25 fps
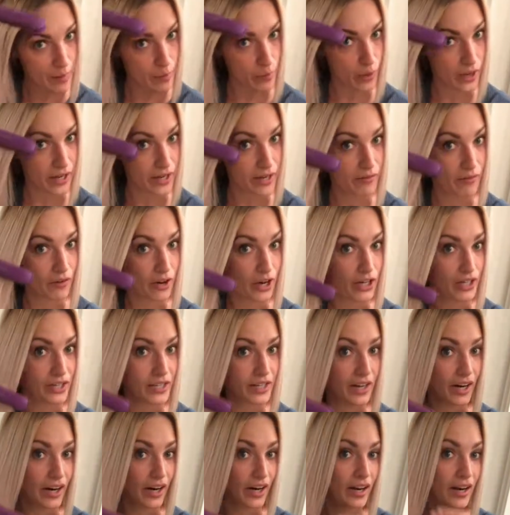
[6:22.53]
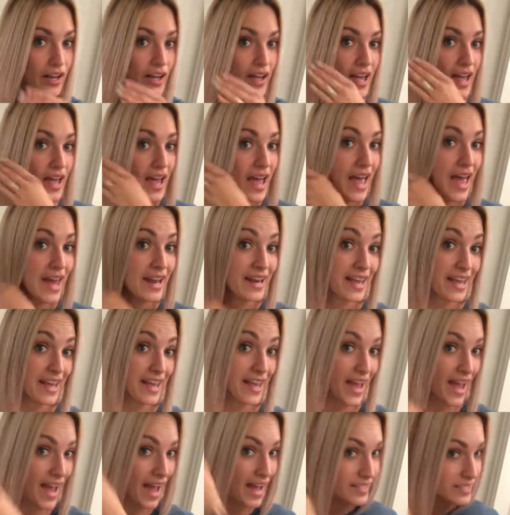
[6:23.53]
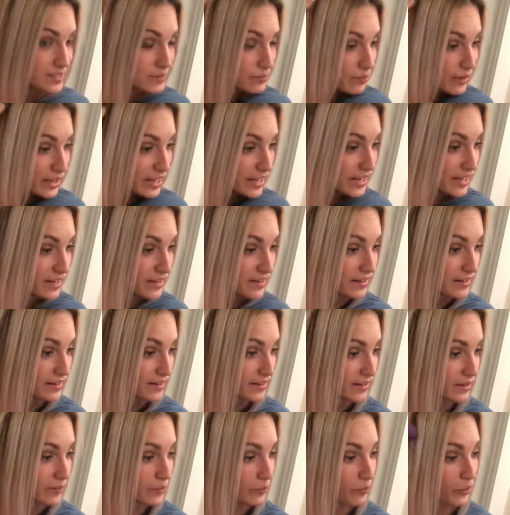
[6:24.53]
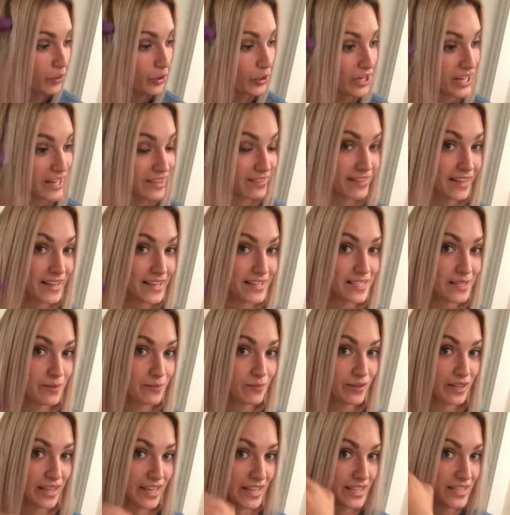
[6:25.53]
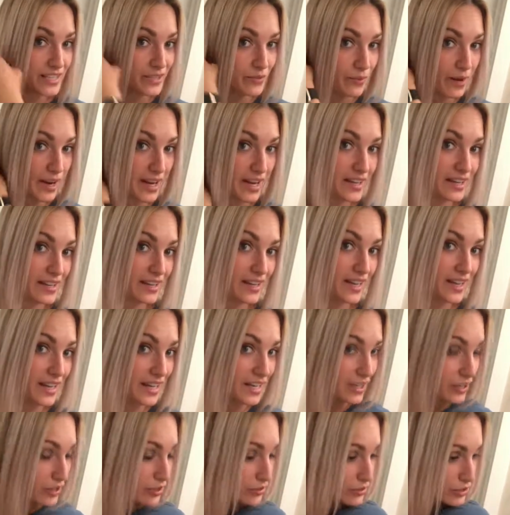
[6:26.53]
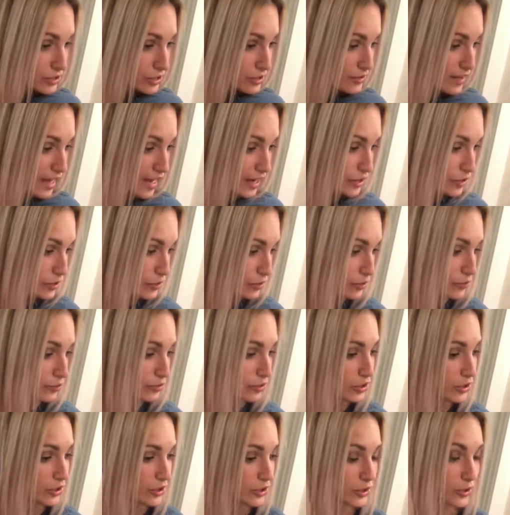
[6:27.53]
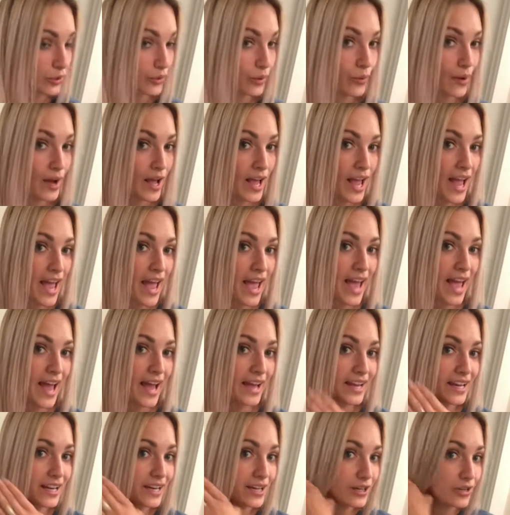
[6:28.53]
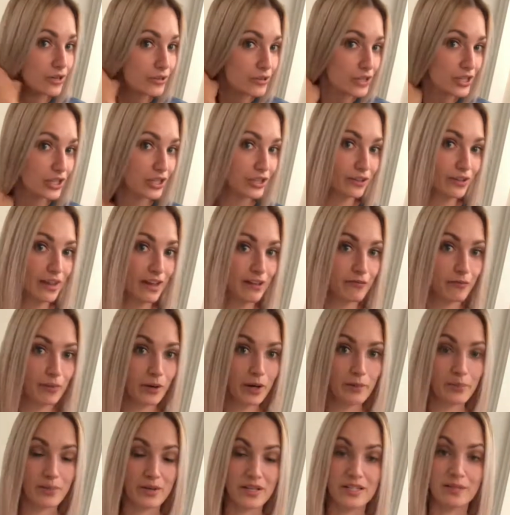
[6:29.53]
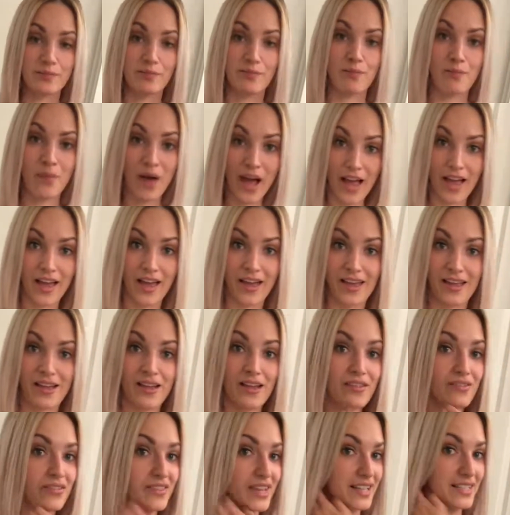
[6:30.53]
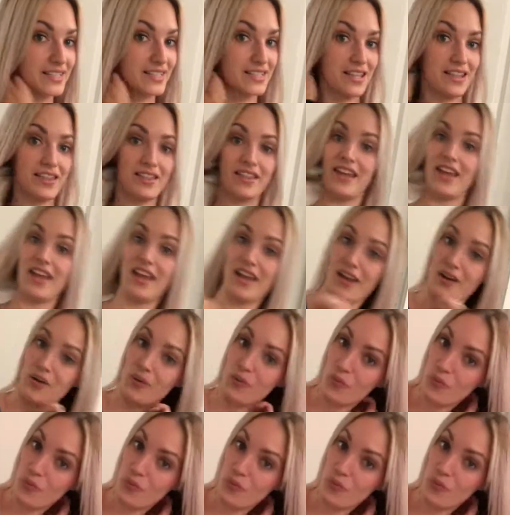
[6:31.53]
point of our year. And it has been putting things in place, right? Getting you to that new you and getting you to your life purpose. But that's the thing.